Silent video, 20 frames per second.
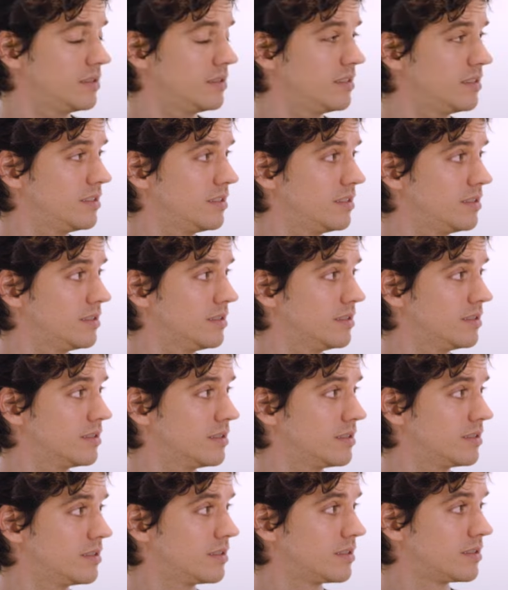
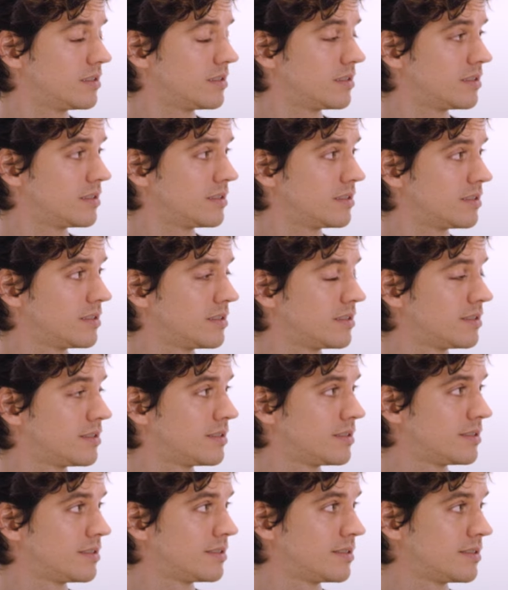
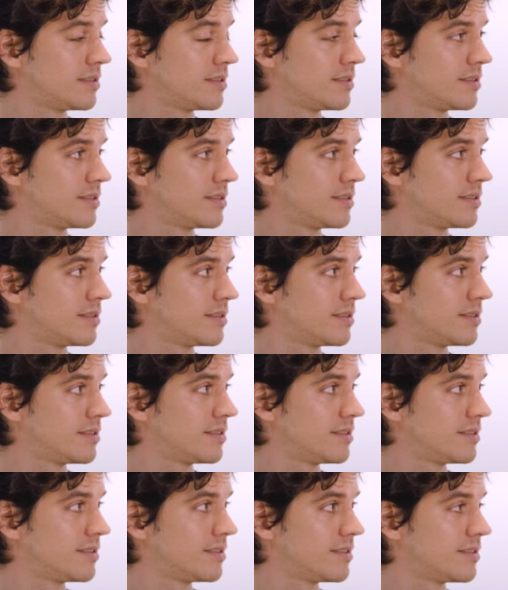
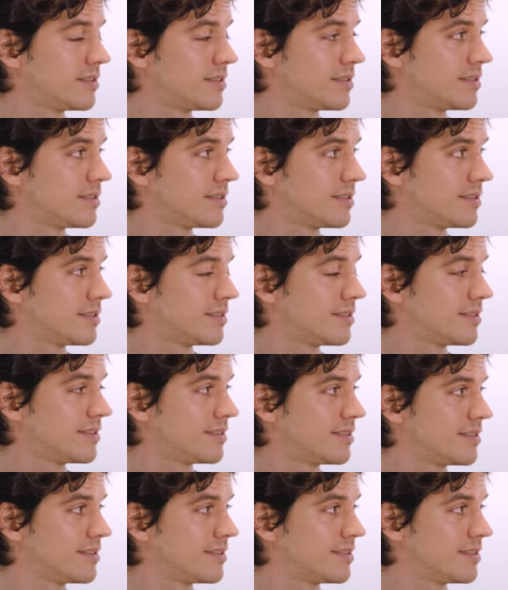(not speaking)